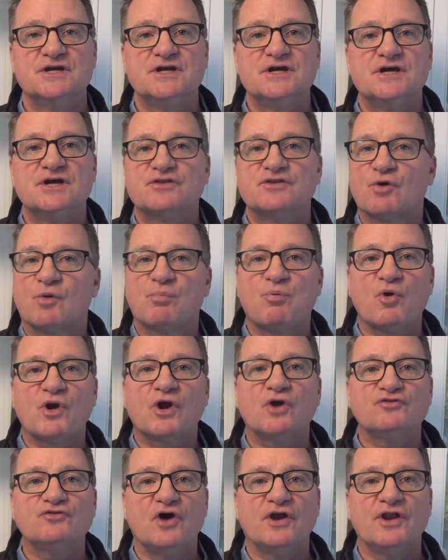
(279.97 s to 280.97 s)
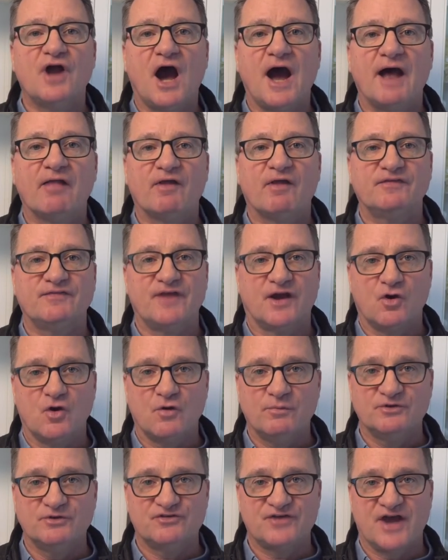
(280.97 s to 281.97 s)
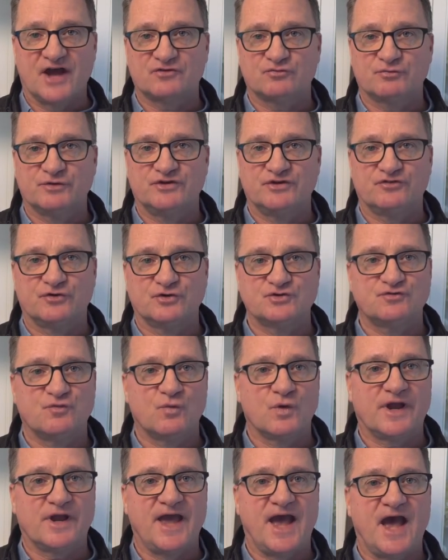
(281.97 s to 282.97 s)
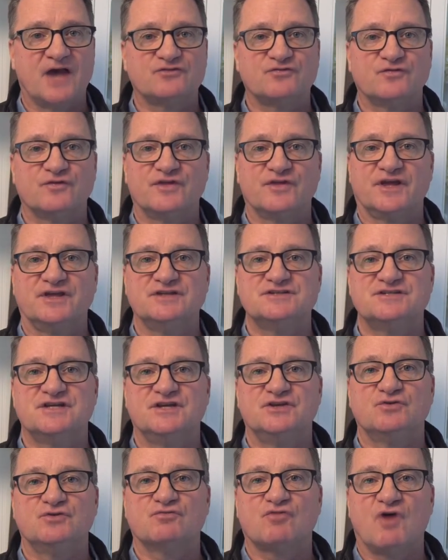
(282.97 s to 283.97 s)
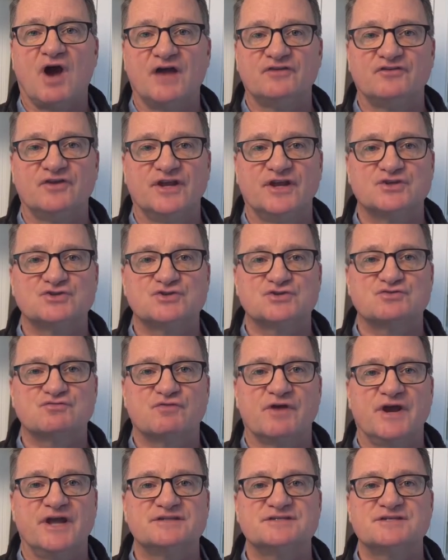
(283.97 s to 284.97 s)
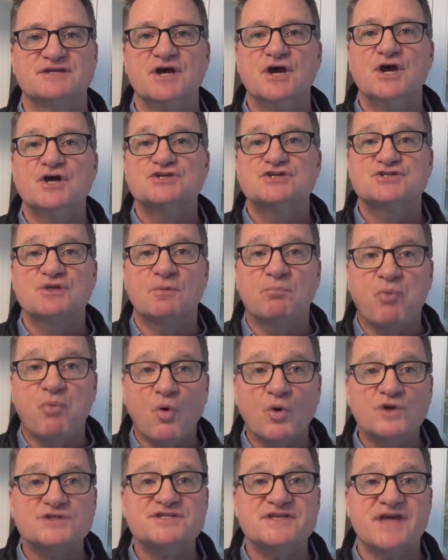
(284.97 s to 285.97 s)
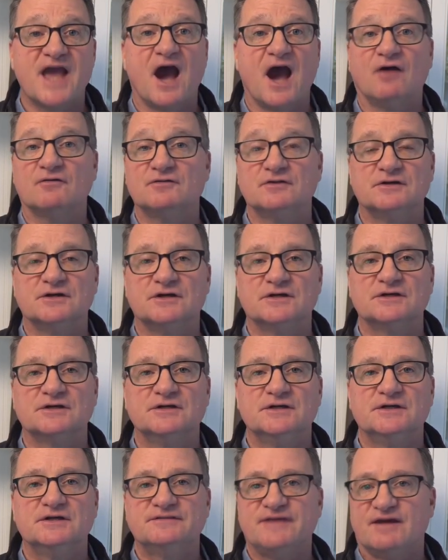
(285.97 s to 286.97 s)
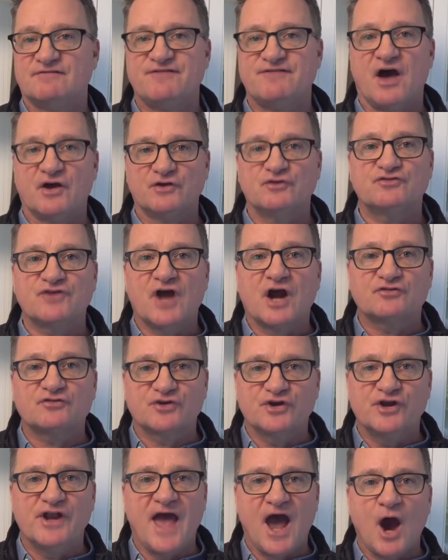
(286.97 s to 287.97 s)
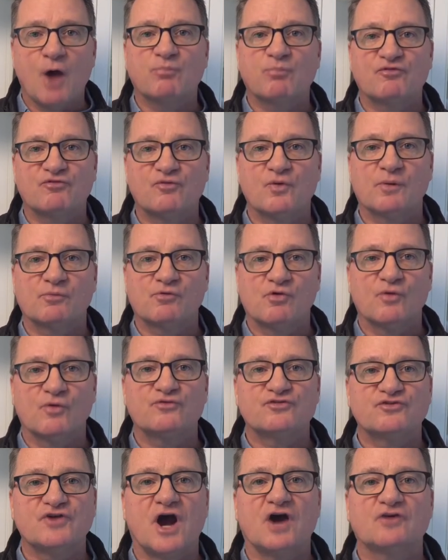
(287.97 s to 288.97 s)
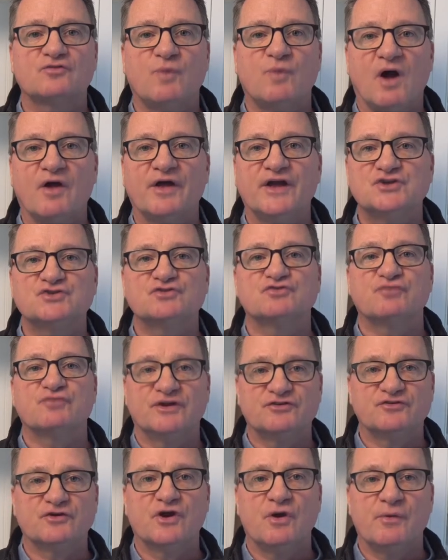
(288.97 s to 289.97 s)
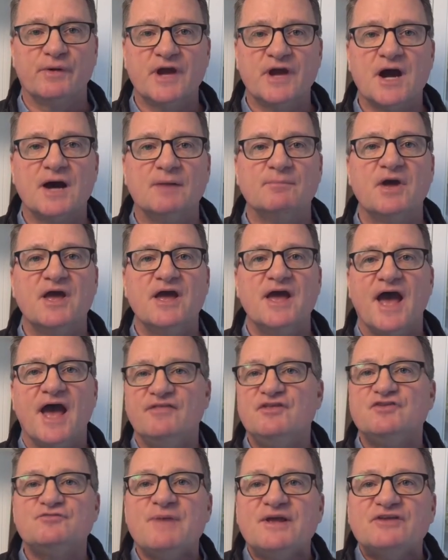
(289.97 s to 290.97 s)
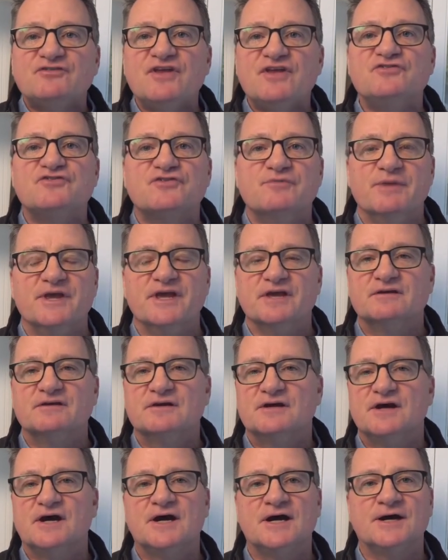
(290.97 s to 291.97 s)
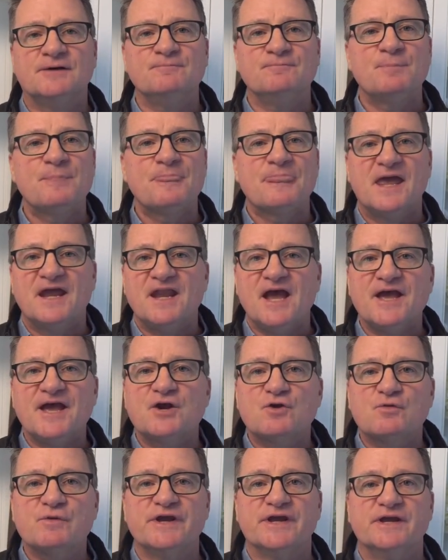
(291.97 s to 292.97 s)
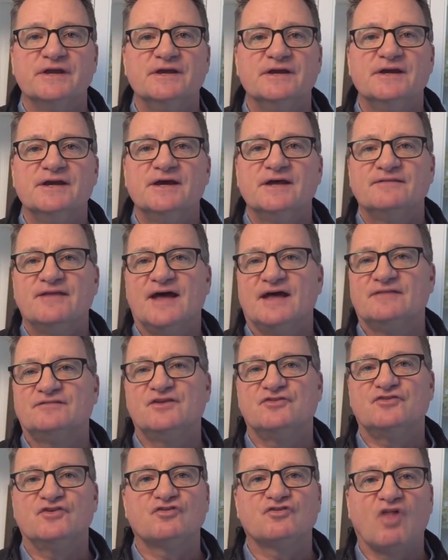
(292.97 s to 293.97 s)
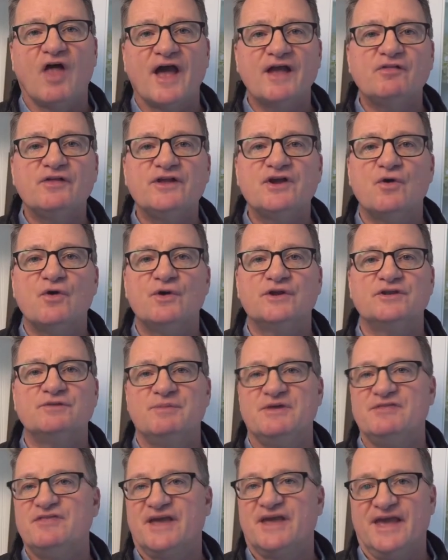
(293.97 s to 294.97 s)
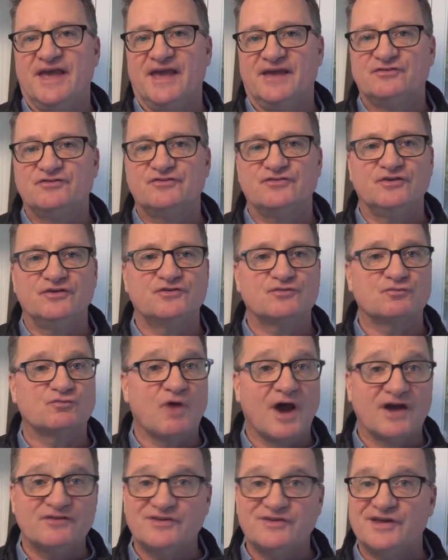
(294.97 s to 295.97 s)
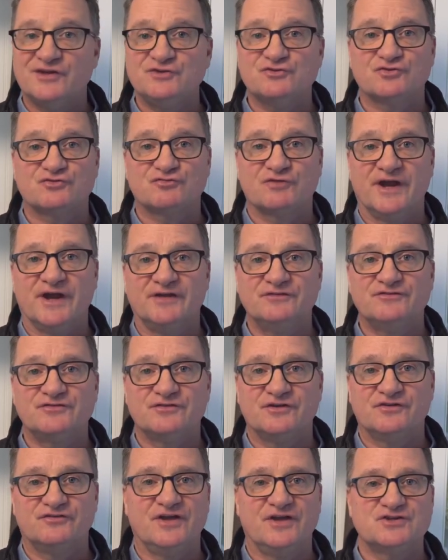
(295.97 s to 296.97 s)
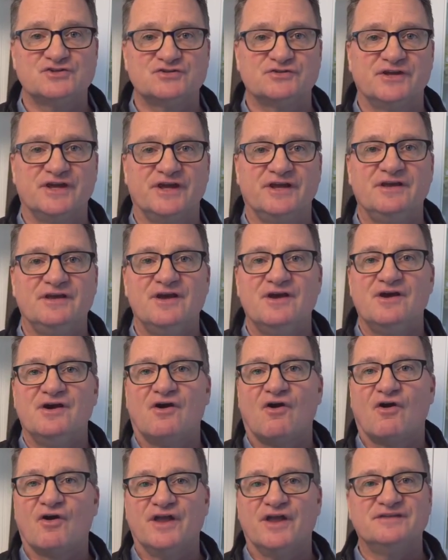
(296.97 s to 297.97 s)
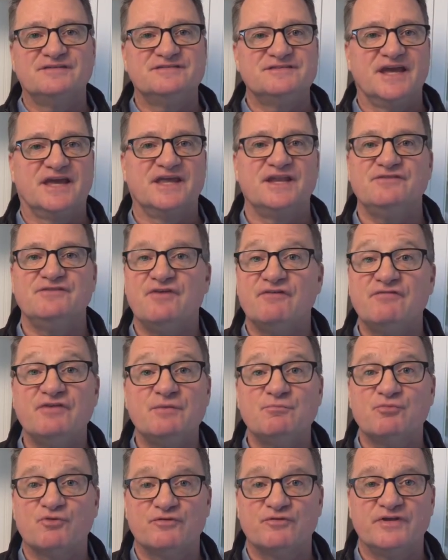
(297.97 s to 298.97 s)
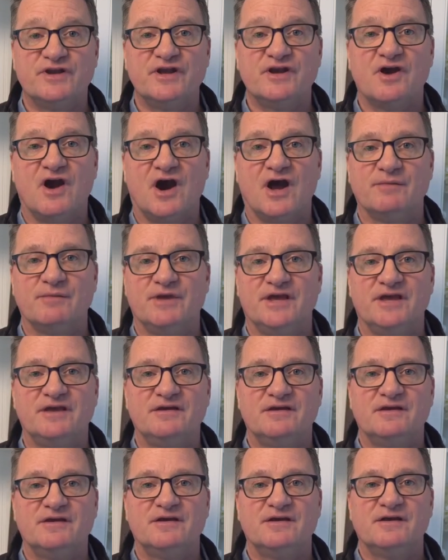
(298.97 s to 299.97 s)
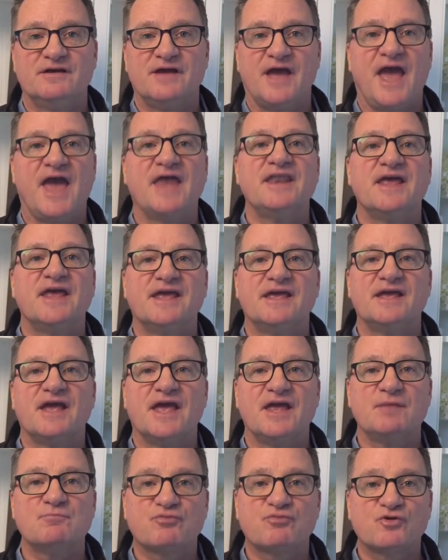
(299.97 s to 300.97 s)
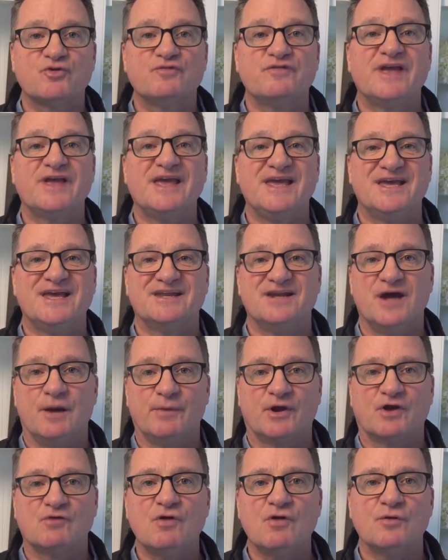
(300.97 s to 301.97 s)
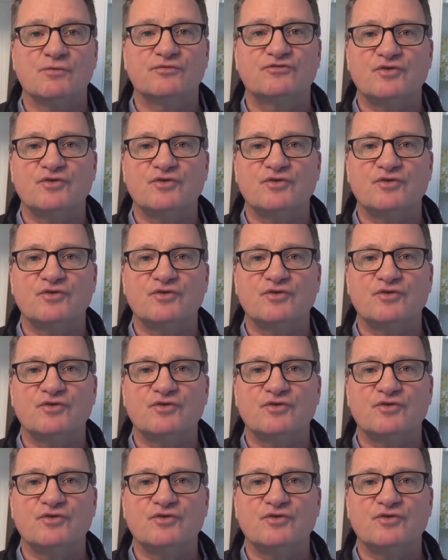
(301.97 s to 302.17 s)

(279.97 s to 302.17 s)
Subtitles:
The report goes on to highlight that Goldman Sachs research forecast for the continued rise in interest rates supports the outlook that value stocks are going to outperform growth stocks while interest rates are going up. And this makes sense to me. And I agree that this is likely going to be the case since rising interest rates essentially are indicative of an improving economy. And improving economic growth.